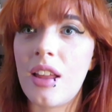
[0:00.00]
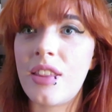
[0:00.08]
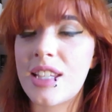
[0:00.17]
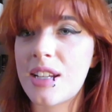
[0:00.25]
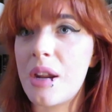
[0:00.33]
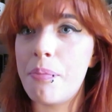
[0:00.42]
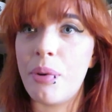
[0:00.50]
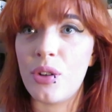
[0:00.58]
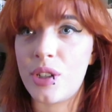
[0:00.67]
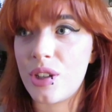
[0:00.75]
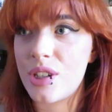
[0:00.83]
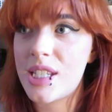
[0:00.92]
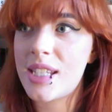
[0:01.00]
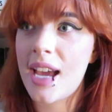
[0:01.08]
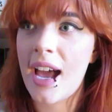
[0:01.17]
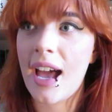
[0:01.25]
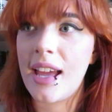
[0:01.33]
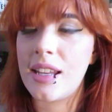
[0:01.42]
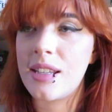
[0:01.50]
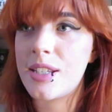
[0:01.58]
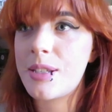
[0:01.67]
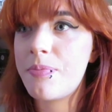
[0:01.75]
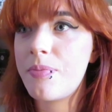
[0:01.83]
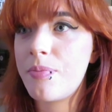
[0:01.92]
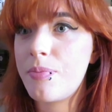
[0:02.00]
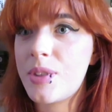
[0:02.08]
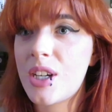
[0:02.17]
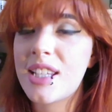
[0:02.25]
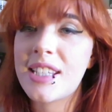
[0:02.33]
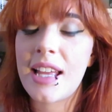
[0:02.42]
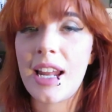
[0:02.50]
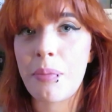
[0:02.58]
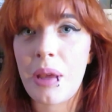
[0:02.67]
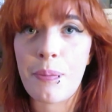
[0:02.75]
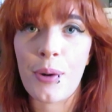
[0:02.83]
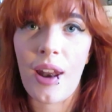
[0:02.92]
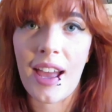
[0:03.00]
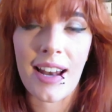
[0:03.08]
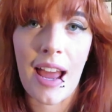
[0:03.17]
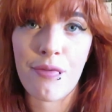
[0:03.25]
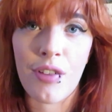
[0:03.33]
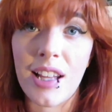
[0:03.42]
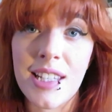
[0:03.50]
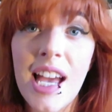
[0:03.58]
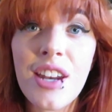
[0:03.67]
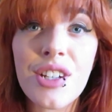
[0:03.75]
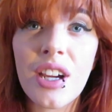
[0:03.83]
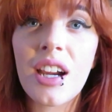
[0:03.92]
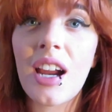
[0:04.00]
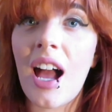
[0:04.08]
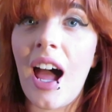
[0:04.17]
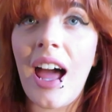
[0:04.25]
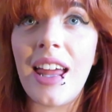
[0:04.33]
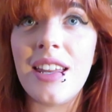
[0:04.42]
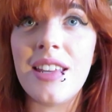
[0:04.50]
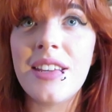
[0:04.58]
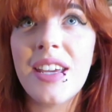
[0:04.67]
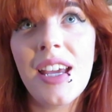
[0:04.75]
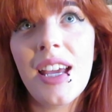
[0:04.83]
this kind of bloodlust and starts killing people like left, right and centre, and